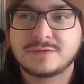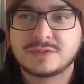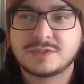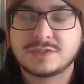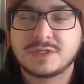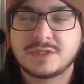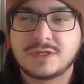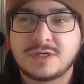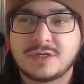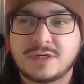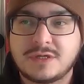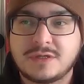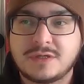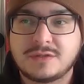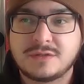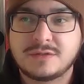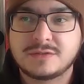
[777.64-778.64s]

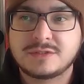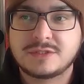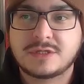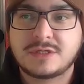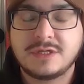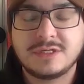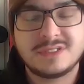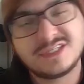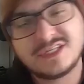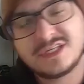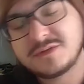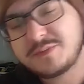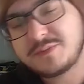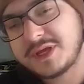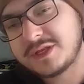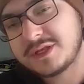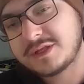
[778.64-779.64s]
So it's an
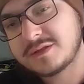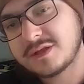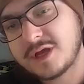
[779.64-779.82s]
independent